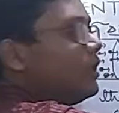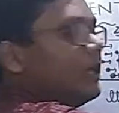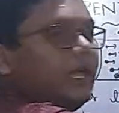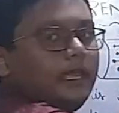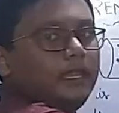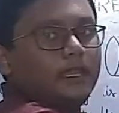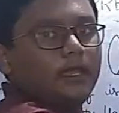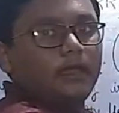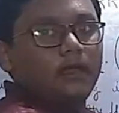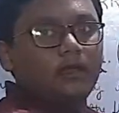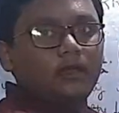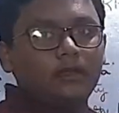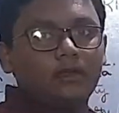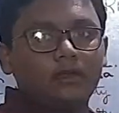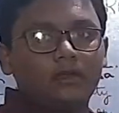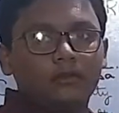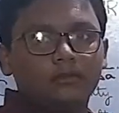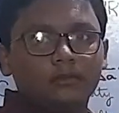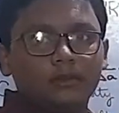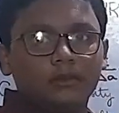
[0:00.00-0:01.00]
the area,
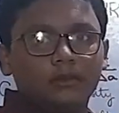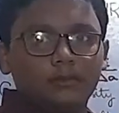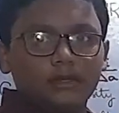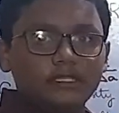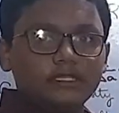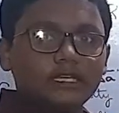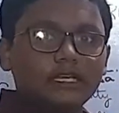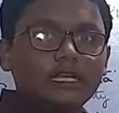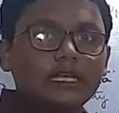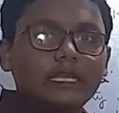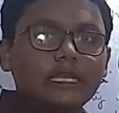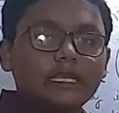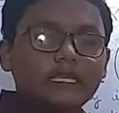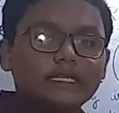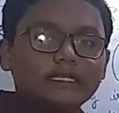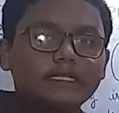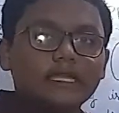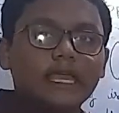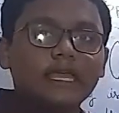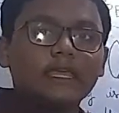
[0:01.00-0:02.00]
means it
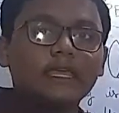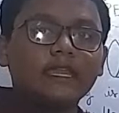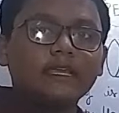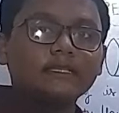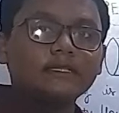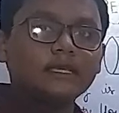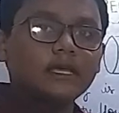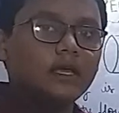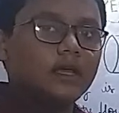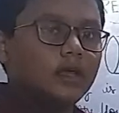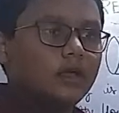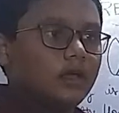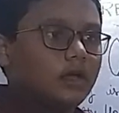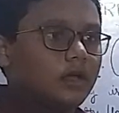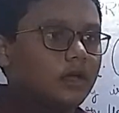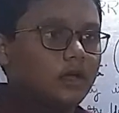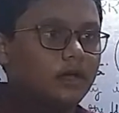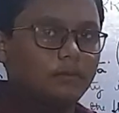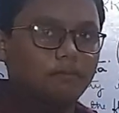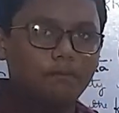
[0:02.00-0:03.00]
is taken as
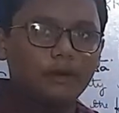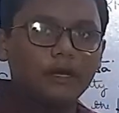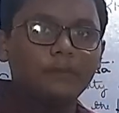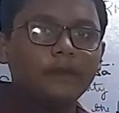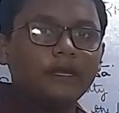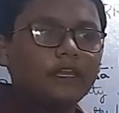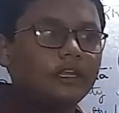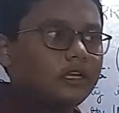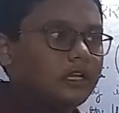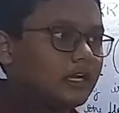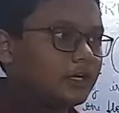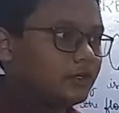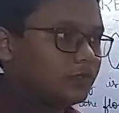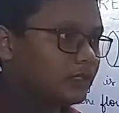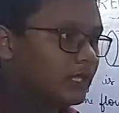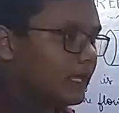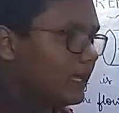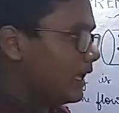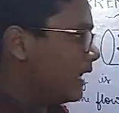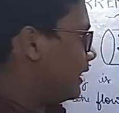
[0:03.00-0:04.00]
perpendicular to
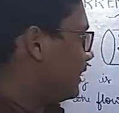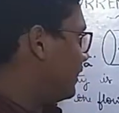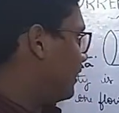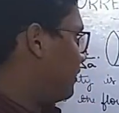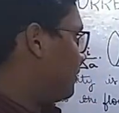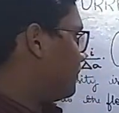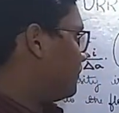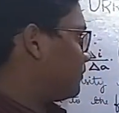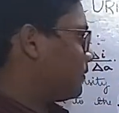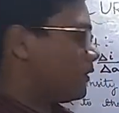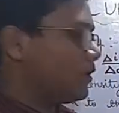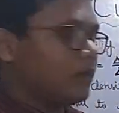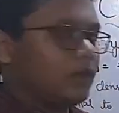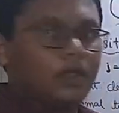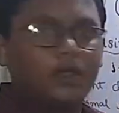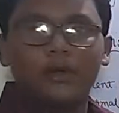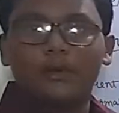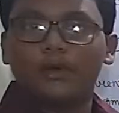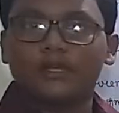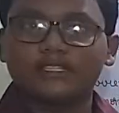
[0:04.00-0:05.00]
the area.
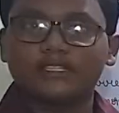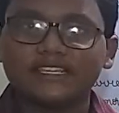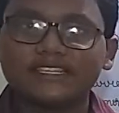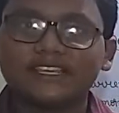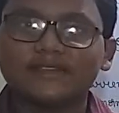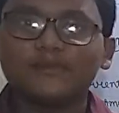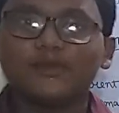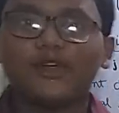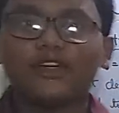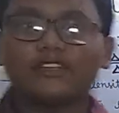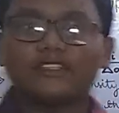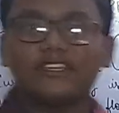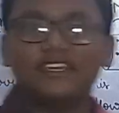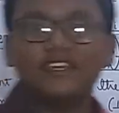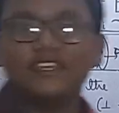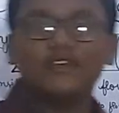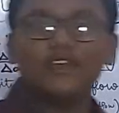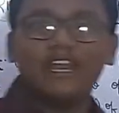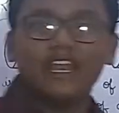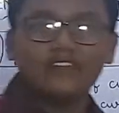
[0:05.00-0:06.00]
Once guys, I am not
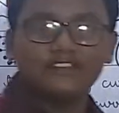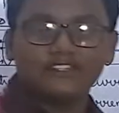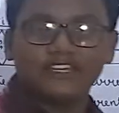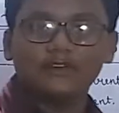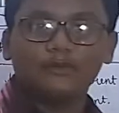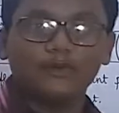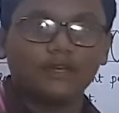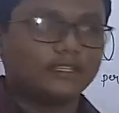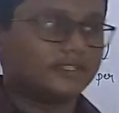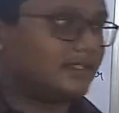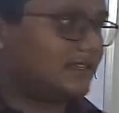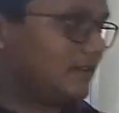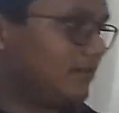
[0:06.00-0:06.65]
seeing your live chat. Once